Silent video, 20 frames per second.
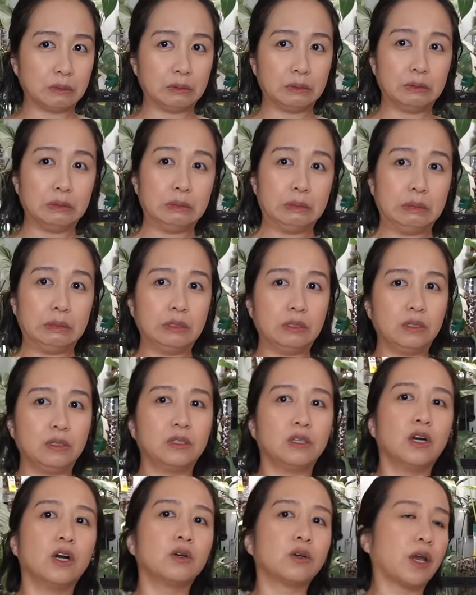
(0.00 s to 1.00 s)

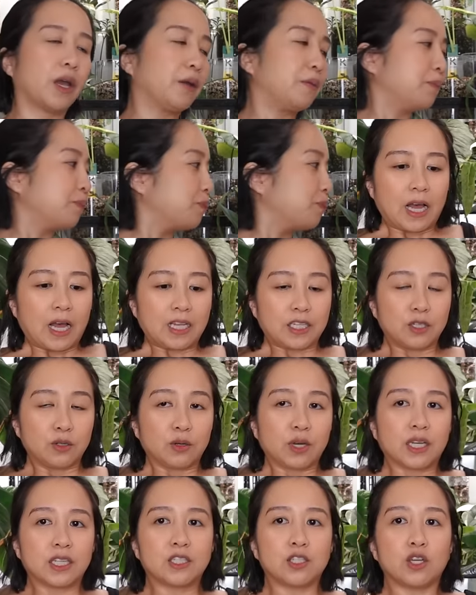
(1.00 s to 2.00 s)
Okay. As you
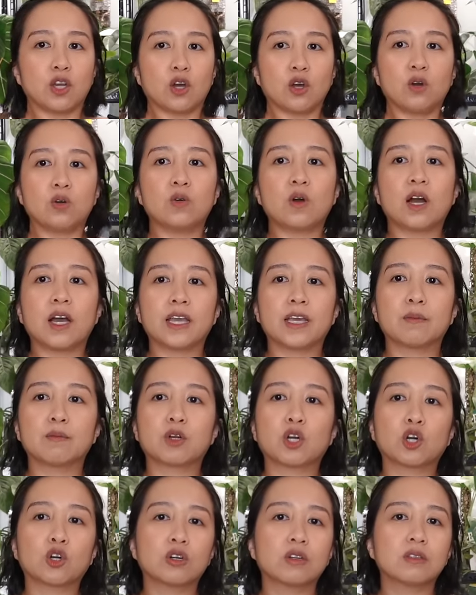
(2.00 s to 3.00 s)
guys know, I am
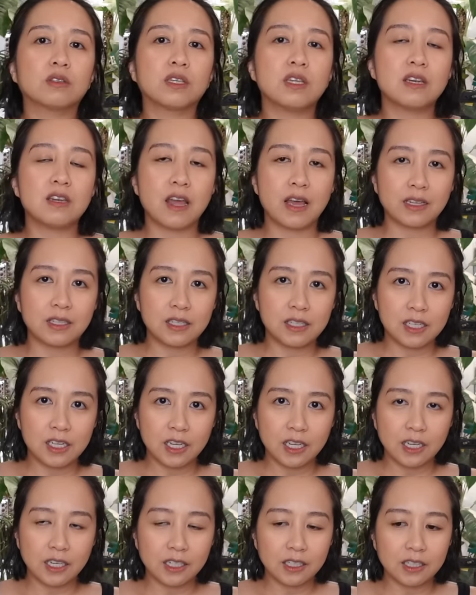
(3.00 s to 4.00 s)
currently
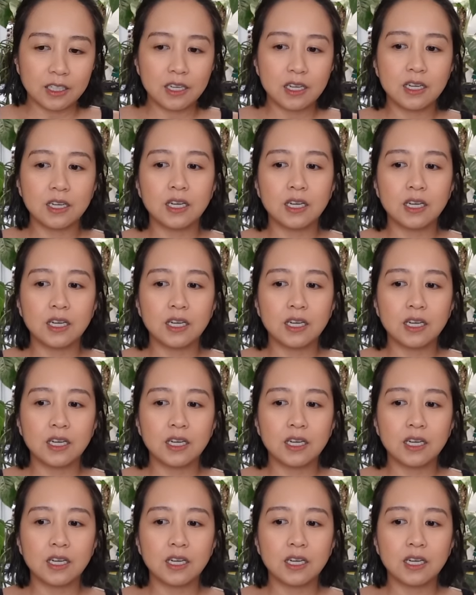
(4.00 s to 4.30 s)
nesting.